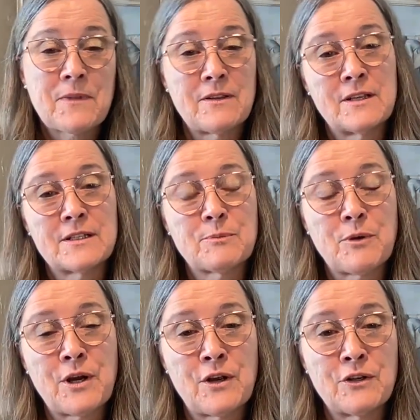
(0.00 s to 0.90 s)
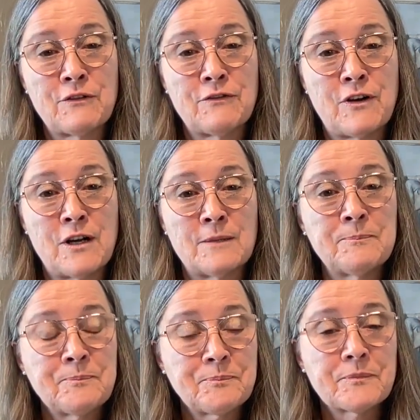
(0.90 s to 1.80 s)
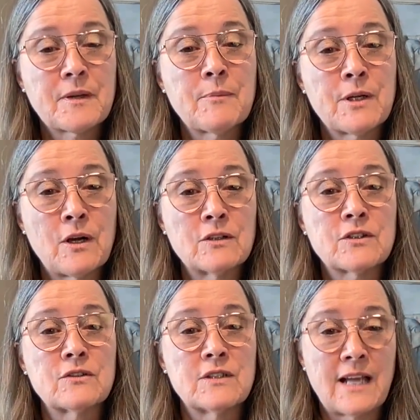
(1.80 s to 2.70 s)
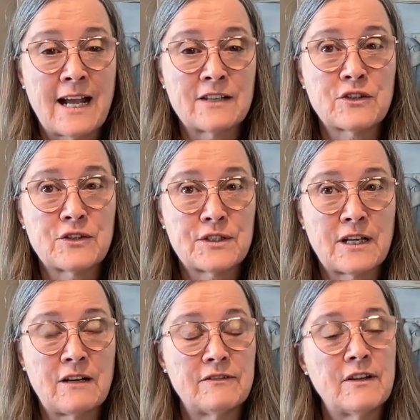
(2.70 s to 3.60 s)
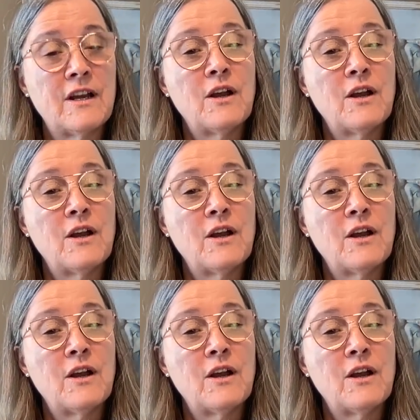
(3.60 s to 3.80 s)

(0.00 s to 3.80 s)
this spring on your farm, but also to ask yourself,